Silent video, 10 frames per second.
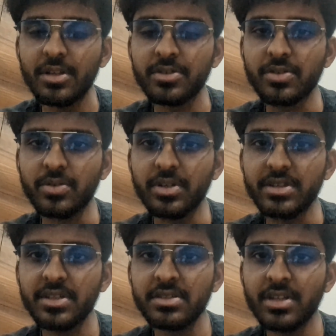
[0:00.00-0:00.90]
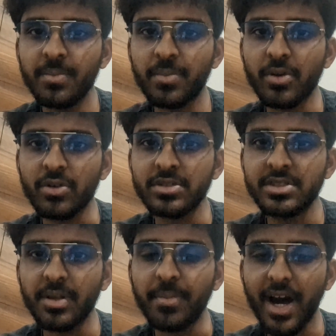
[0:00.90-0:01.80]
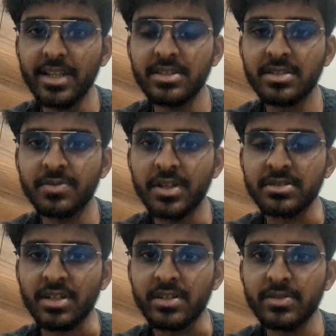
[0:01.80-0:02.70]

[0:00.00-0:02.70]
So in this approach, the path is fixed